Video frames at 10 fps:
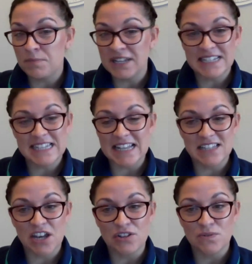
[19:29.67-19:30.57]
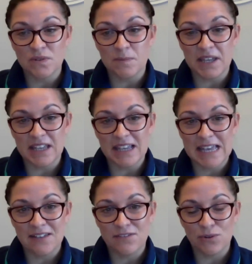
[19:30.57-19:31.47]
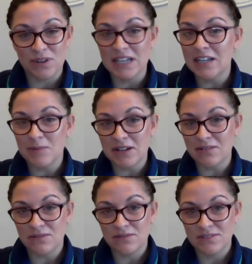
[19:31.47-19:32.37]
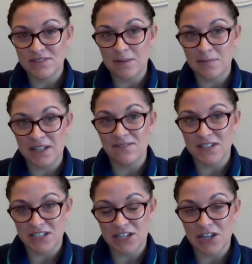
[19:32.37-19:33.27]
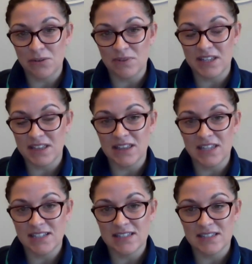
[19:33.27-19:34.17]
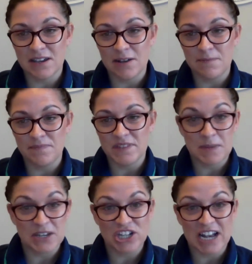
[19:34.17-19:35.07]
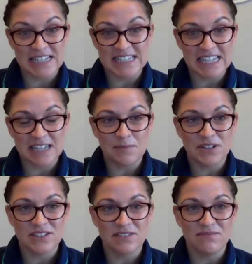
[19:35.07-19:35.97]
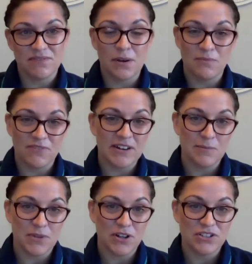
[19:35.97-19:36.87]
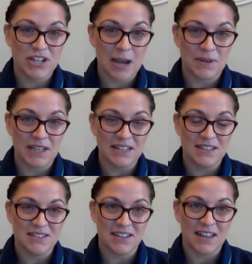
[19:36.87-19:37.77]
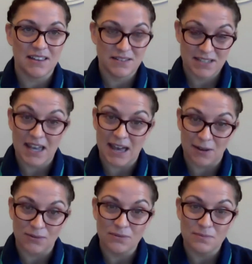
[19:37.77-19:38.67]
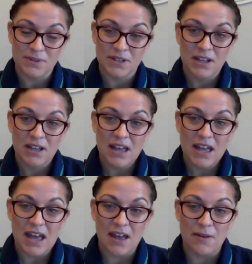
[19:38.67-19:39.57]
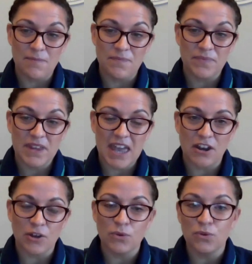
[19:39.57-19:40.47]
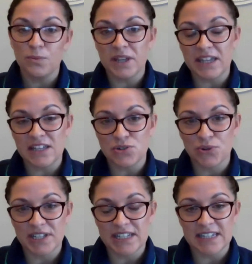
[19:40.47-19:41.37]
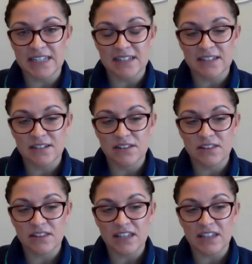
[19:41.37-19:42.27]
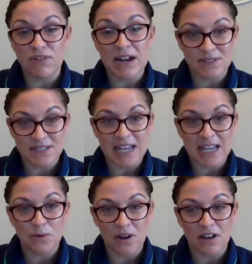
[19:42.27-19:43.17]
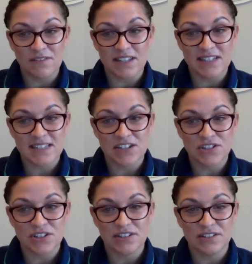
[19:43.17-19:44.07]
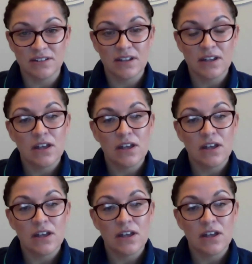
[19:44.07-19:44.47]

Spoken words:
please get in touch with me if you're thinking about developing a video within this speciality, because I'm very much happy to help. And I will be joining the round table after this session.